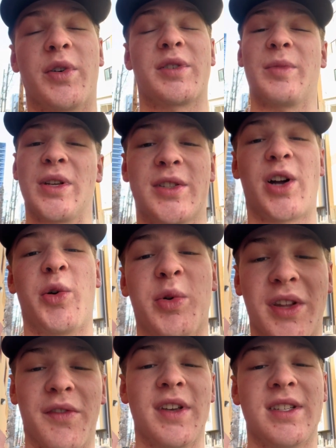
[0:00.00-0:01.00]
So I'm going to start with
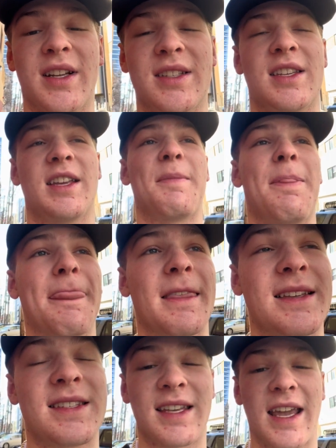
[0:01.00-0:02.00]
the visiting team,
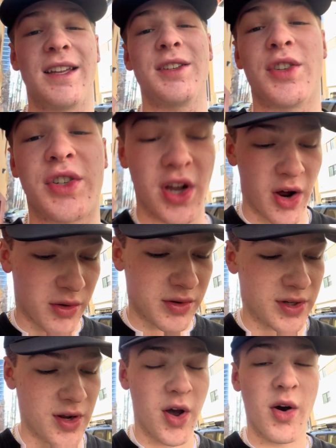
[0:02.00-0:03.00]
St. Joe's.